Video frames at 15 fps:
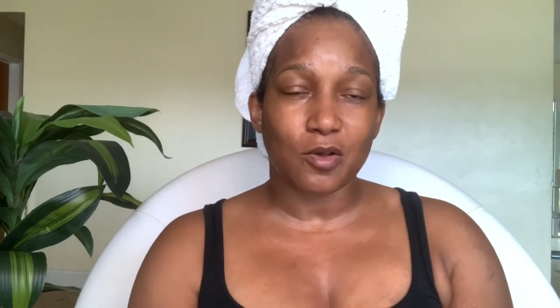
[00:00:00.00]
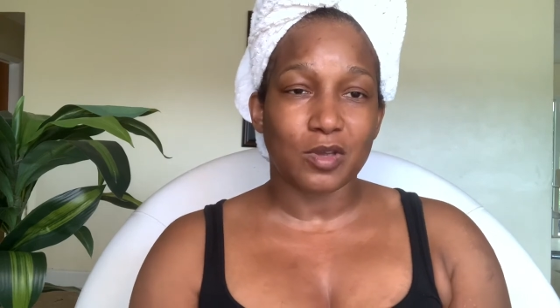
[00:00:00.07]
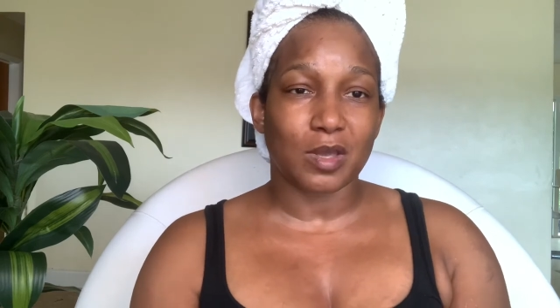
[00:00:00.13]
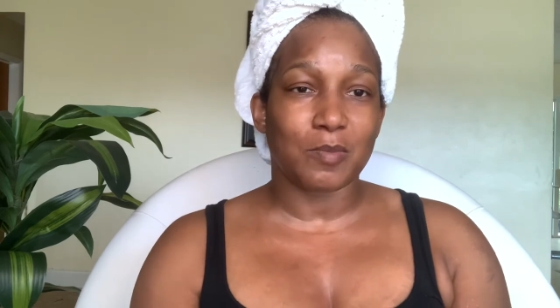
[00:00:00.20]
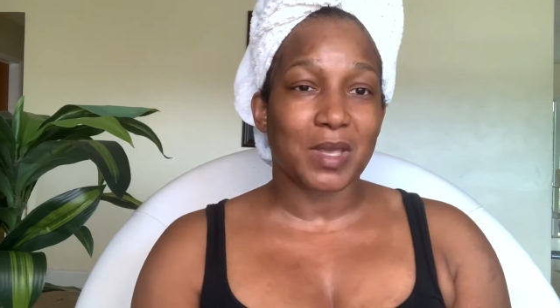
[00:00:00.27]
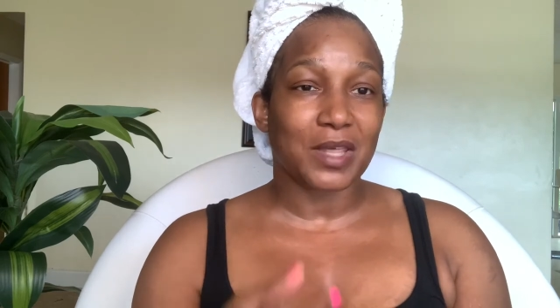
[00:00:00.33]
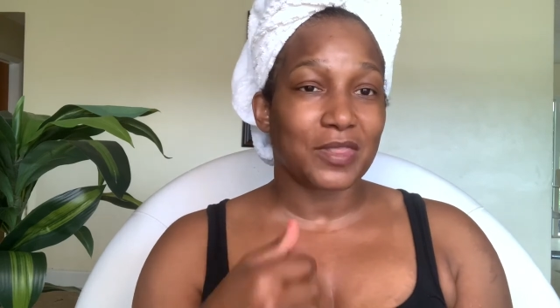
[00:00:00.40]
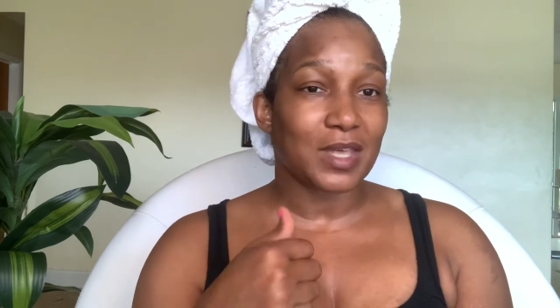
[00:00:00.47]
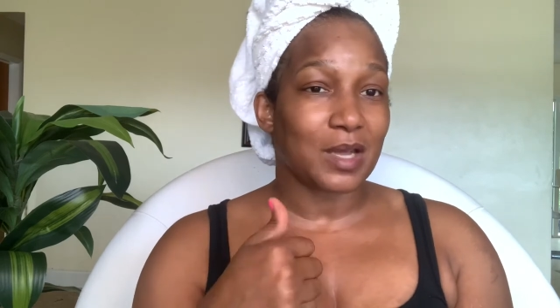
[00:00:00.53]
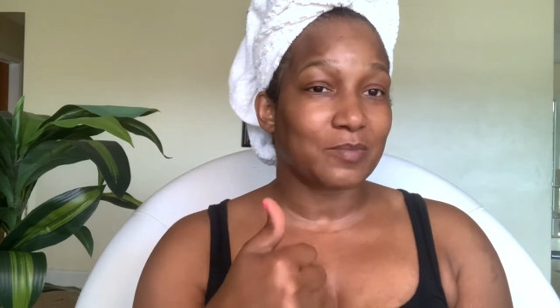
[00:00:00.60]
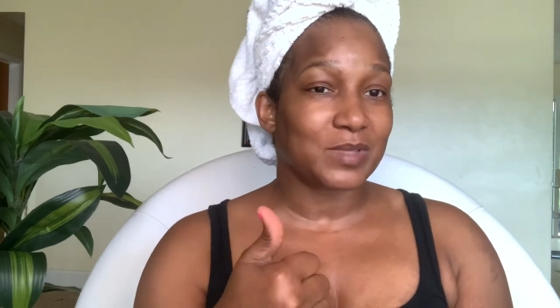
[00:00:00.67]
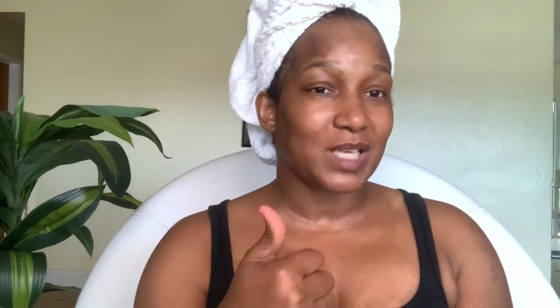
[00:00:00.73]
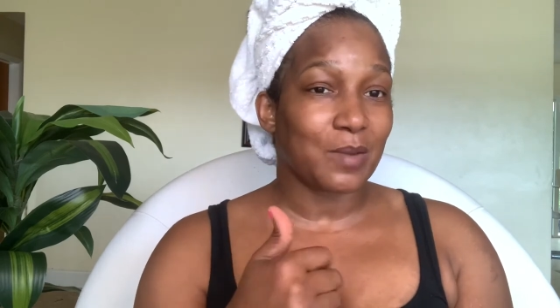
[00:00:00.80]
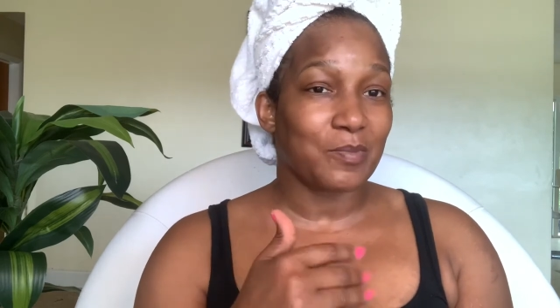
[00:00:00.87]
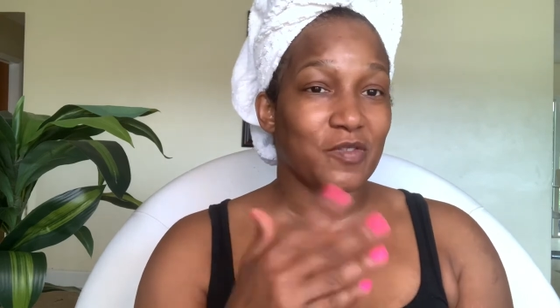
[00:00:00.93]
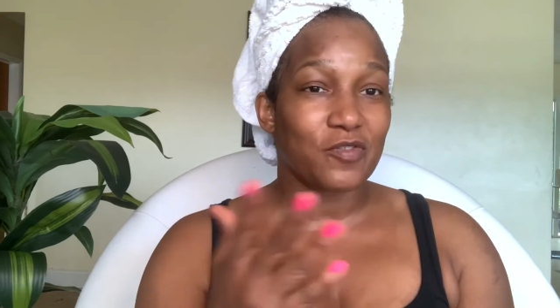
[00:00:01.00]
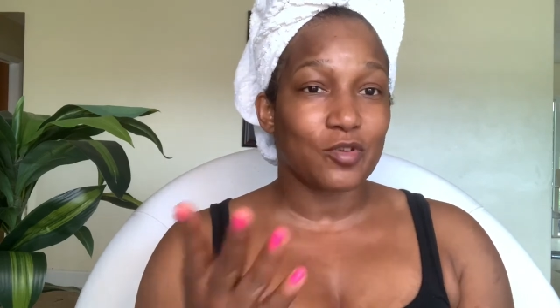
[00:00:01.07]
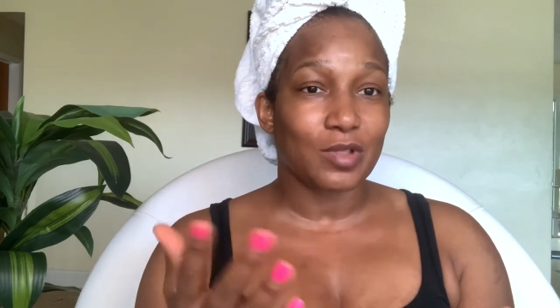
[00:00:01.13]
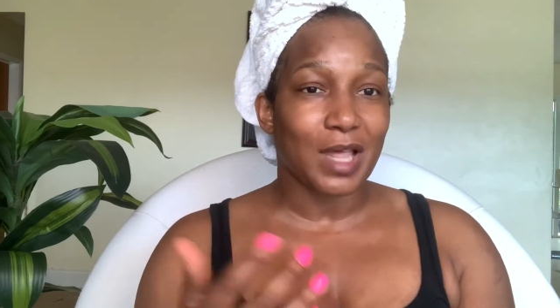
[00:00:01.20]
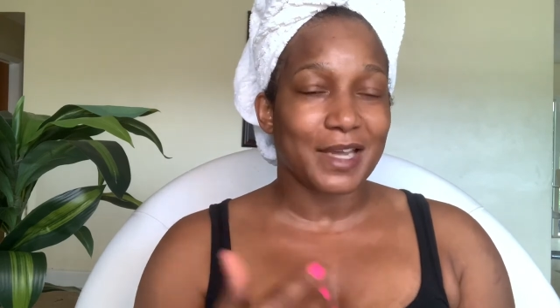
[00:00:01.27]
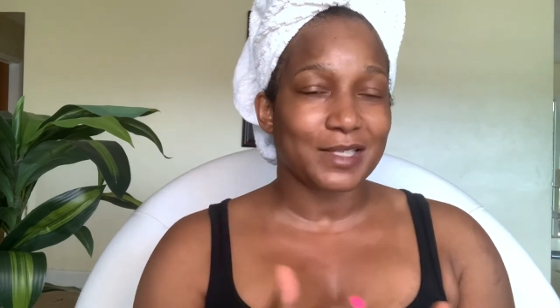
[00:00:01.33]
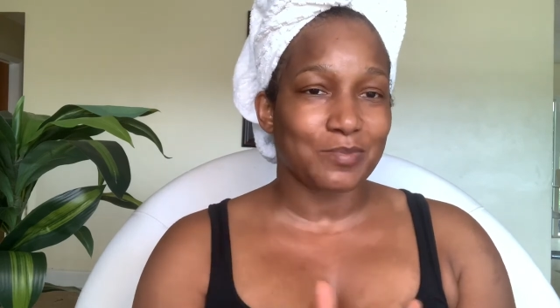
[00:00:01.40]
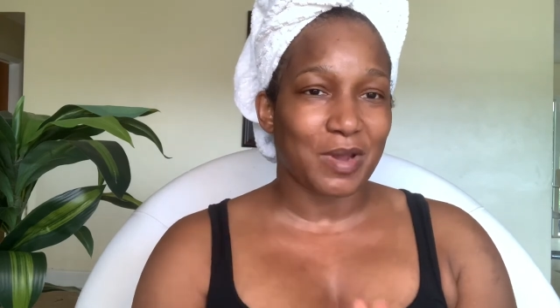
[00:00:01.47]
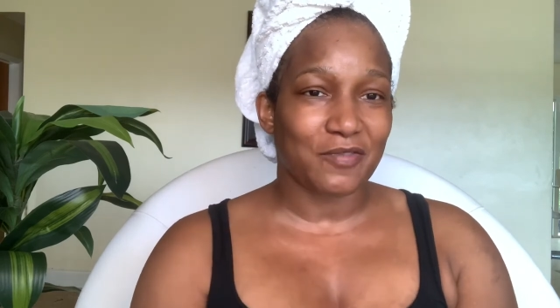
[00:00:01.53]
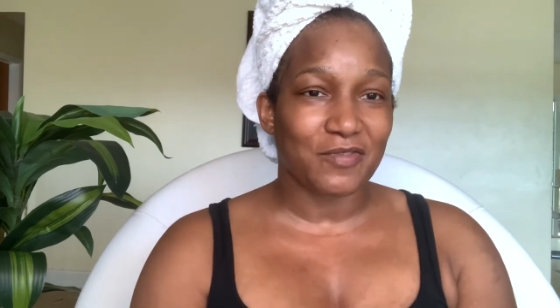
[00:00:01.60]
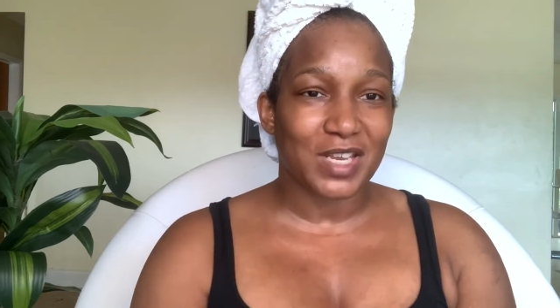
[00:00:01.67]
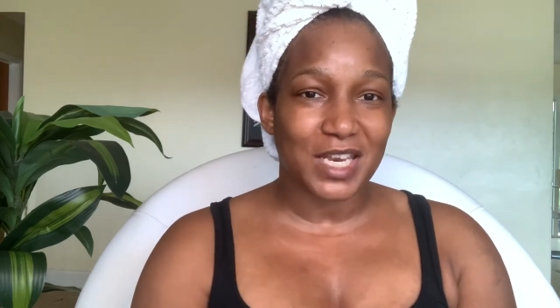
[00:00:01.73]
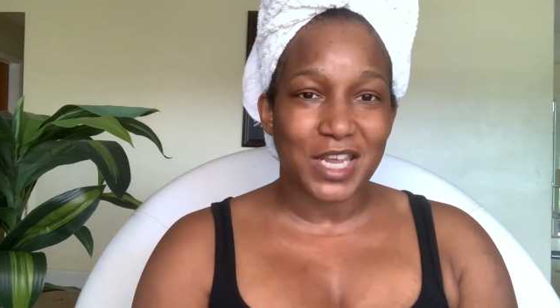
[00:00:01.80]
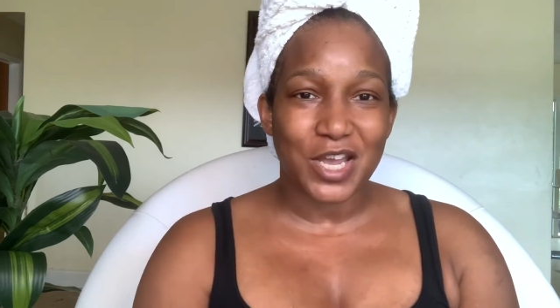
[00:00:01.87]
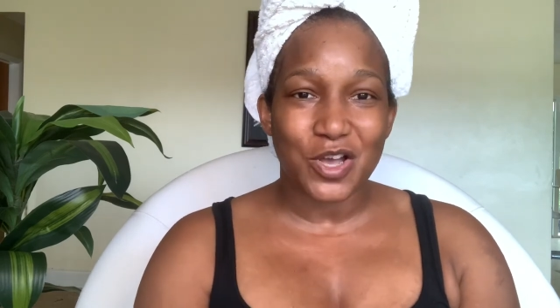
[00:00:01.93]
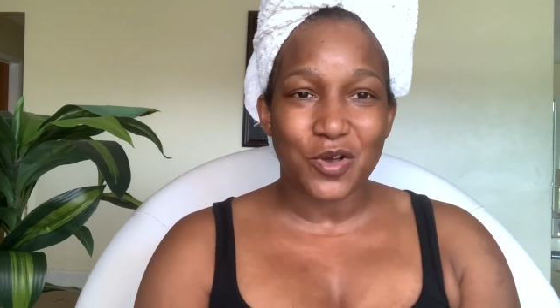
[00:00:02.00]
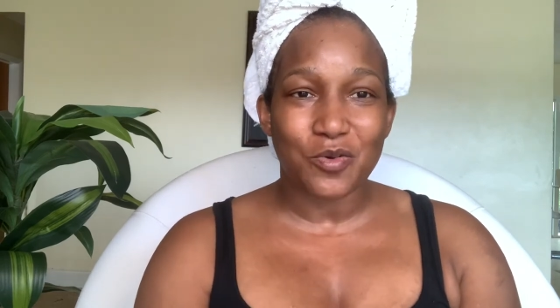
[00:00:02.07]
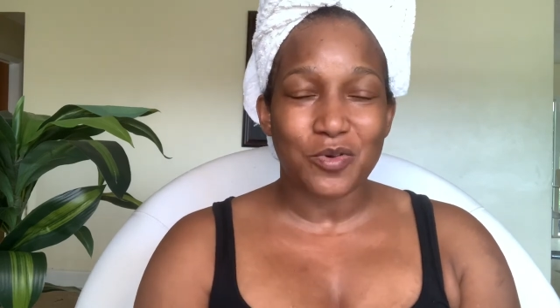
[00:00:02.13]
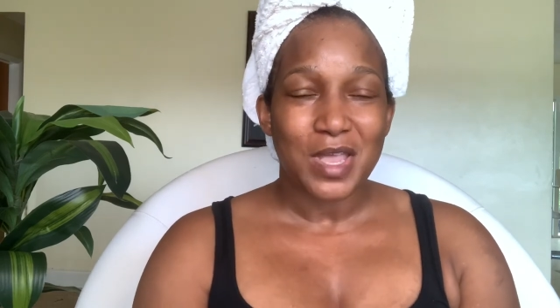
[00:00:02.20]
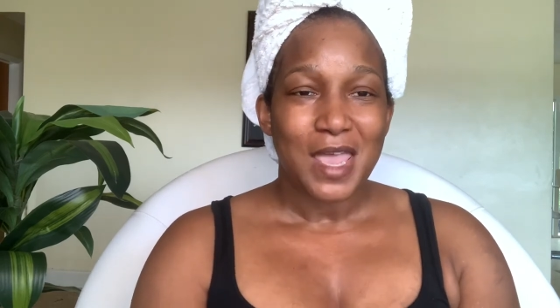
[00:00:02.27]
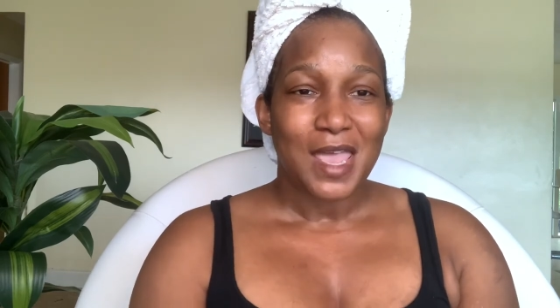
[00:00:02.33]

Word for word: Give me a thumbs up if you liked my video.